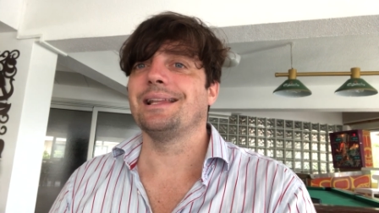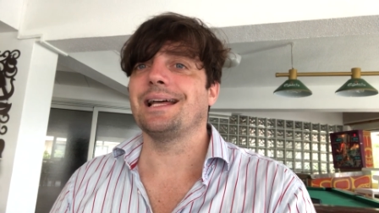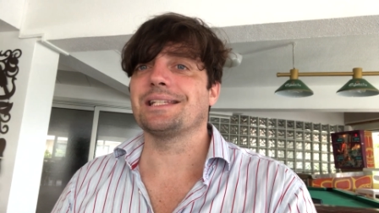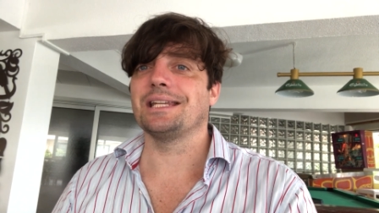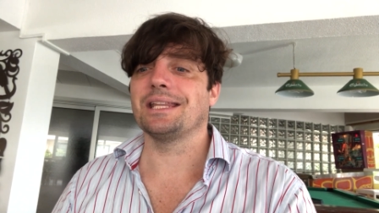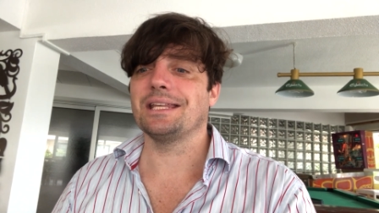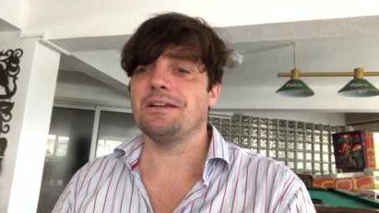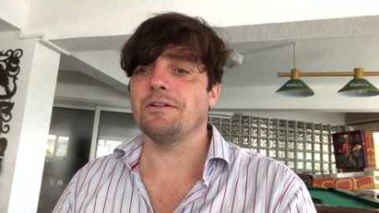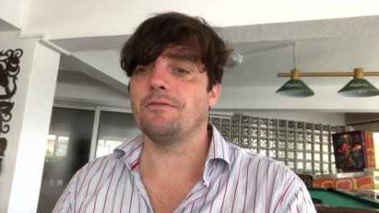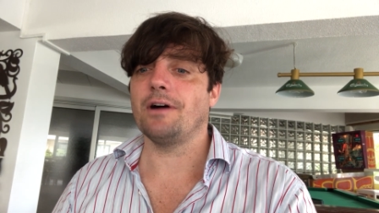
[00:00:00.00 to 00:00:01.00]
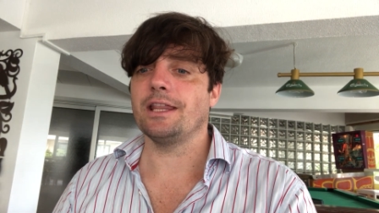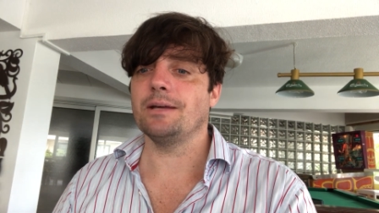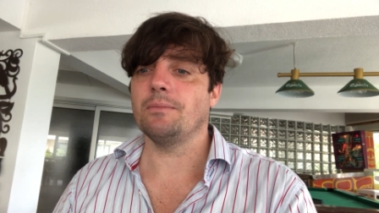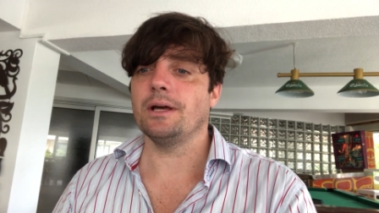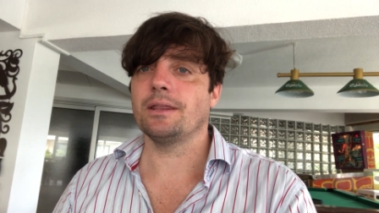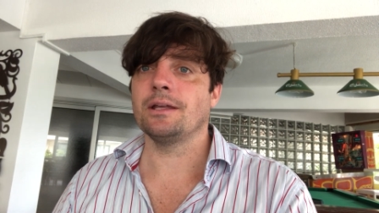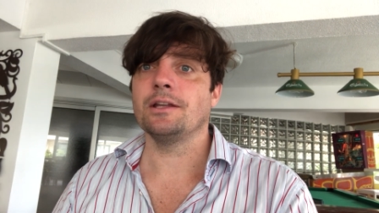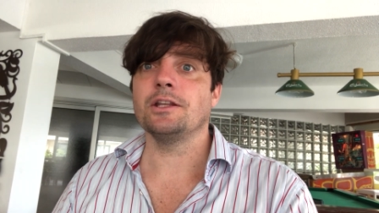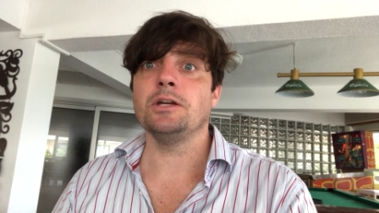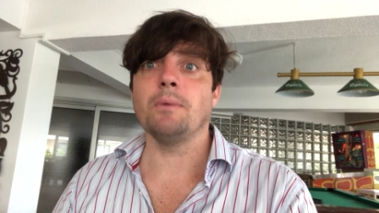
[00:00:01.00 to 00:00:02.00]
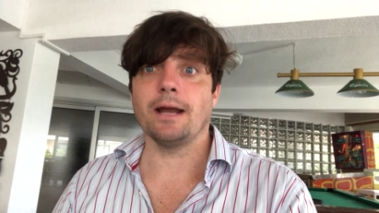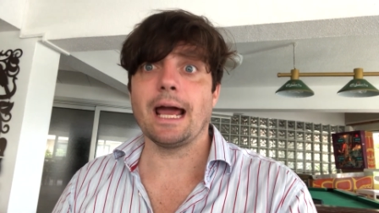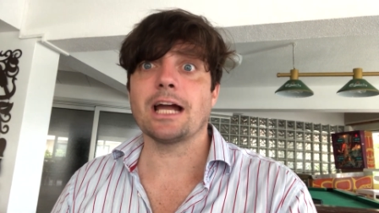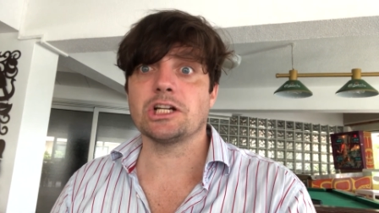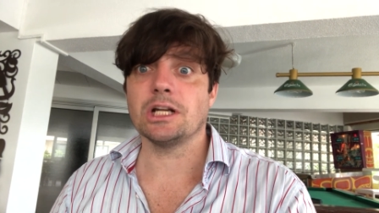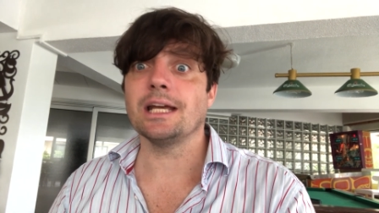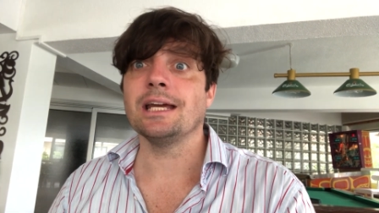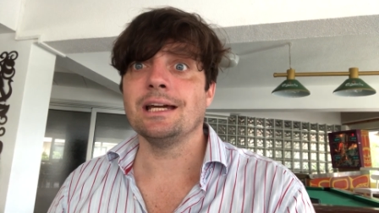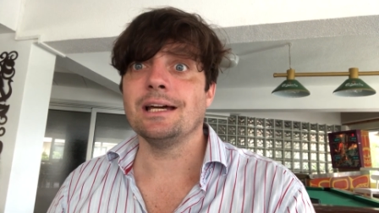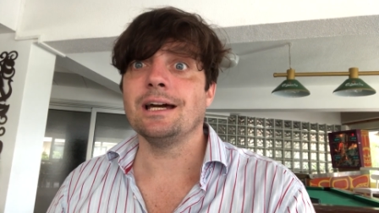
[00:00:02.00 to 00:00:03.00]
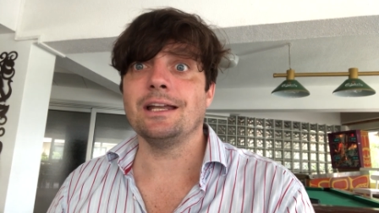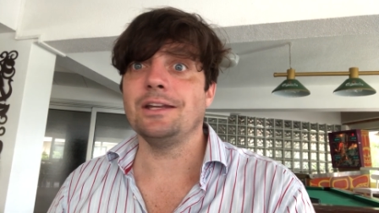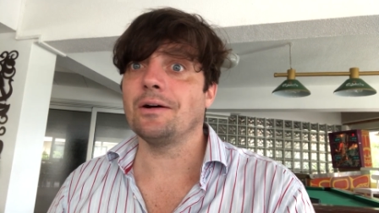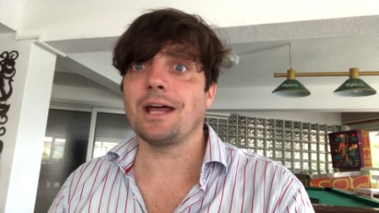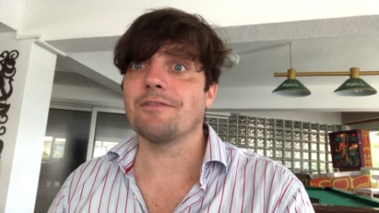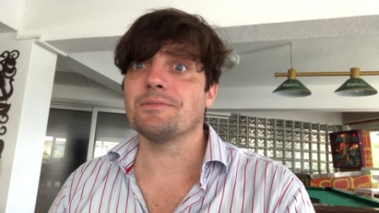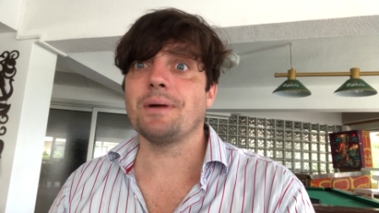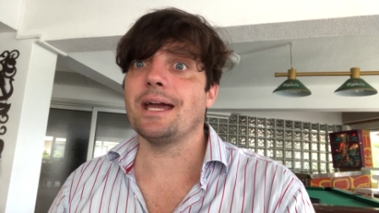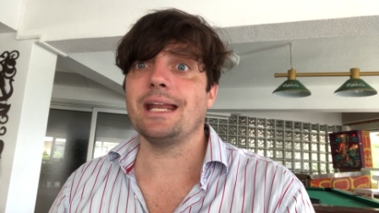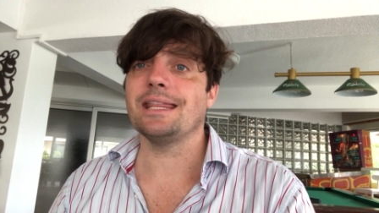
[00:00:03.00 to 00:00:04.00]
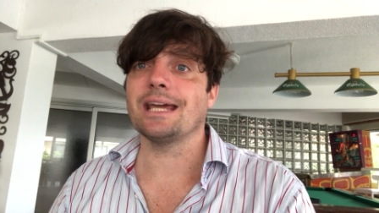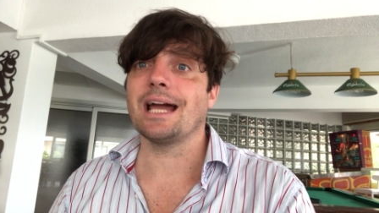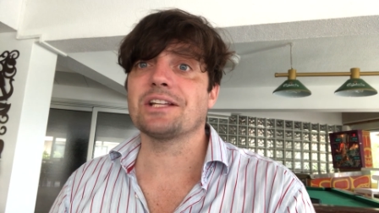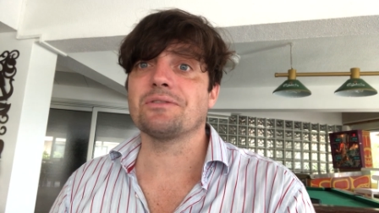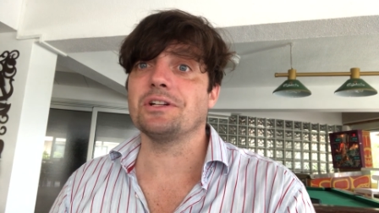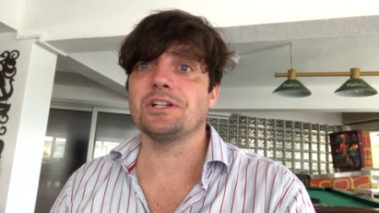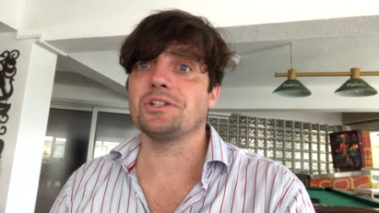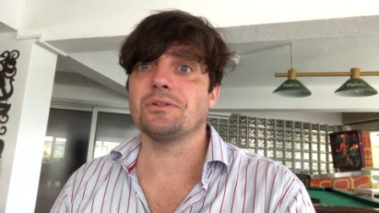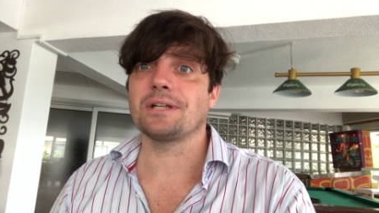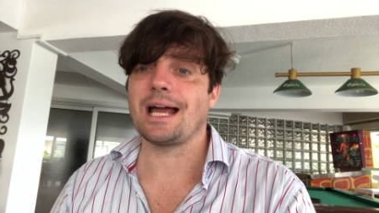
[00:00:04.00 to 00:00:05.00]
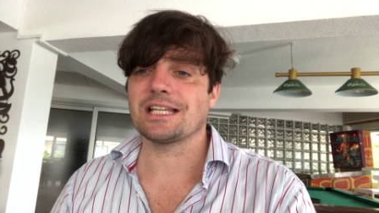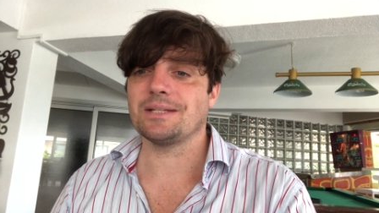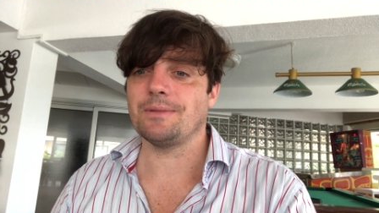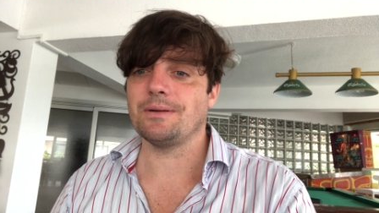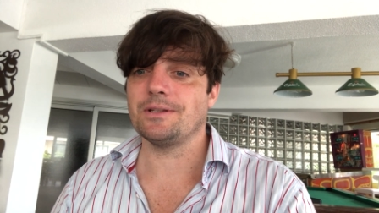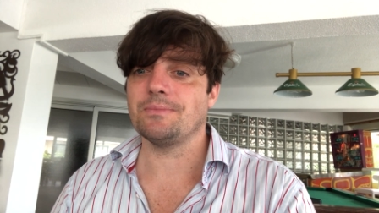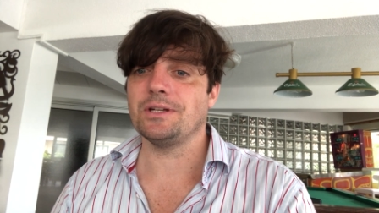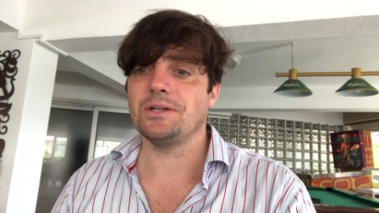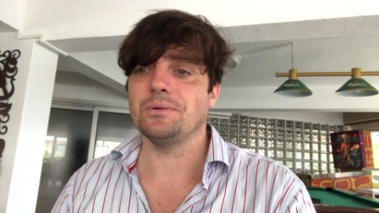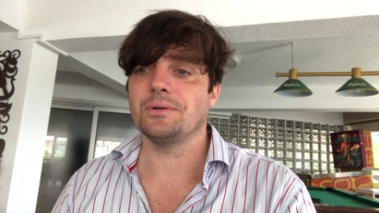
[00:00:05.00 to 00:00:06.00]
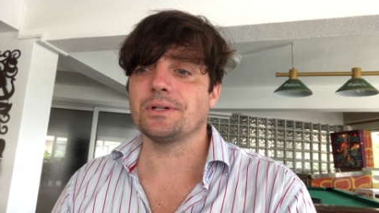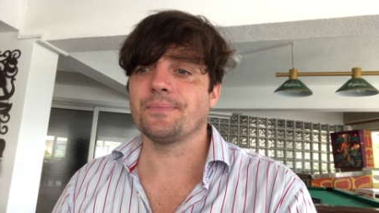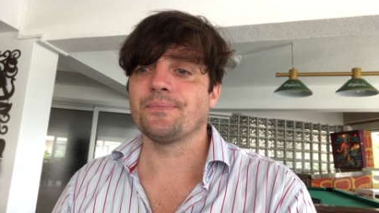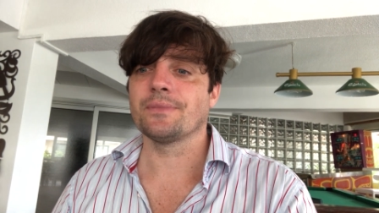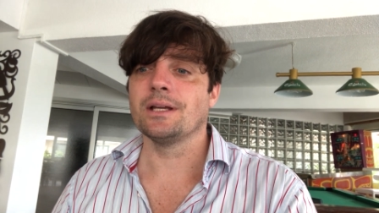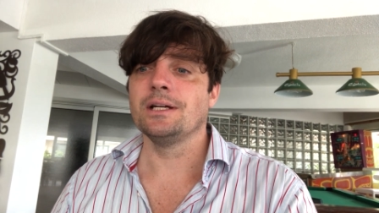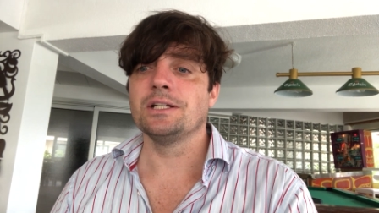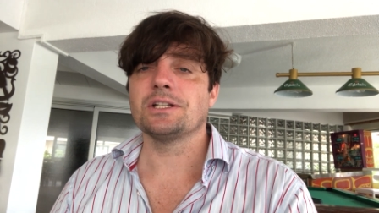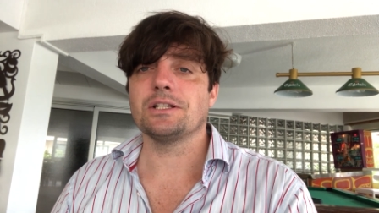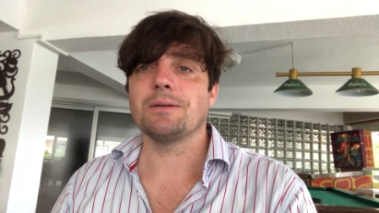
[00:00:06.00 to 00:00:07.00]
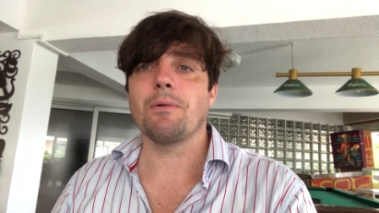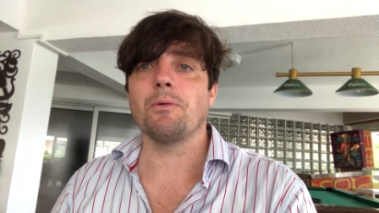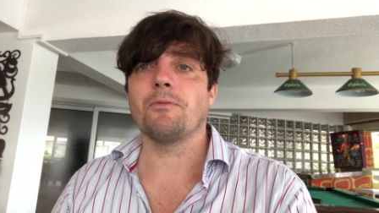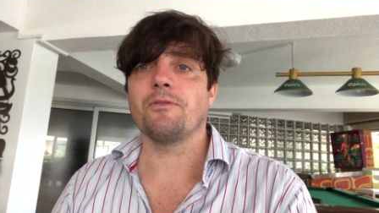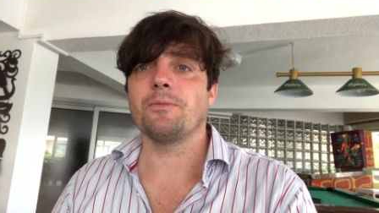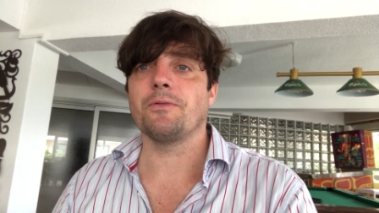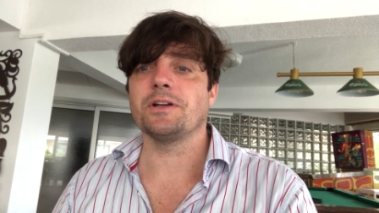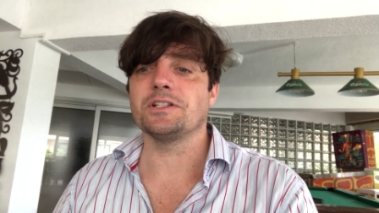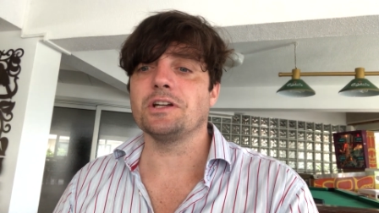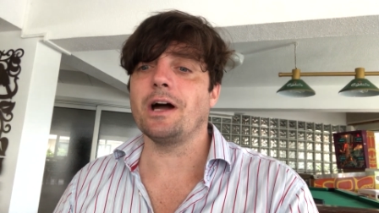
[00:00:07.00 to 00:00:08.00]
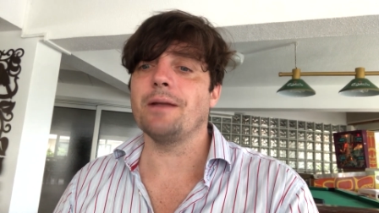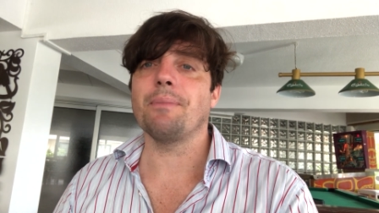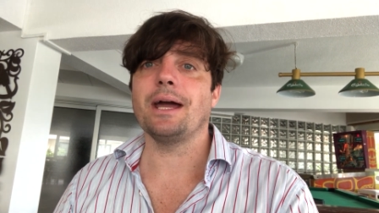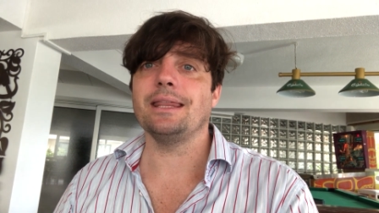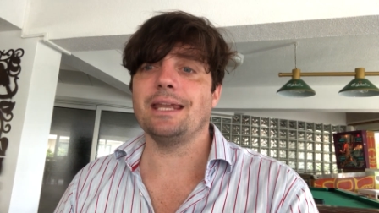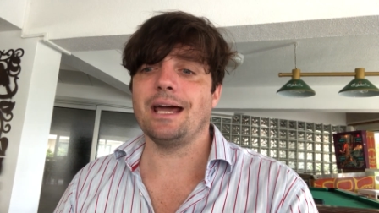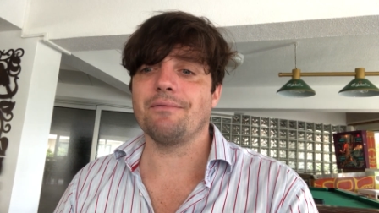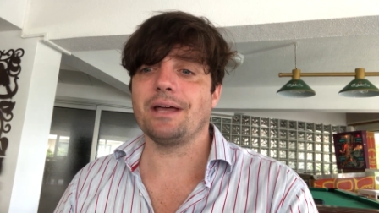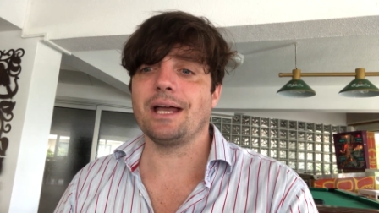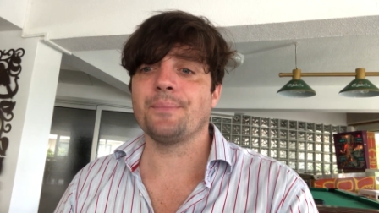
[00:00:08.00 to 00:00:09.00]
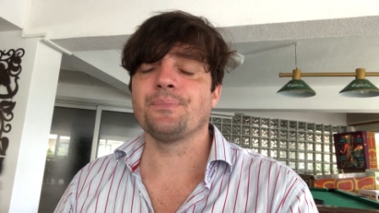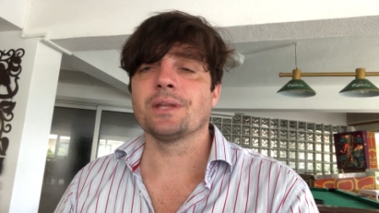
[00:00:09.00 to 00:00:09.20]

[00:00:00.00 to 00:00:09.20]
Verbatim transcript: That's another thing you can frighten them with. That you might actually not have to pay anything extra, just your tax to be, to be cured. So some people would prefer to die in pain than have that.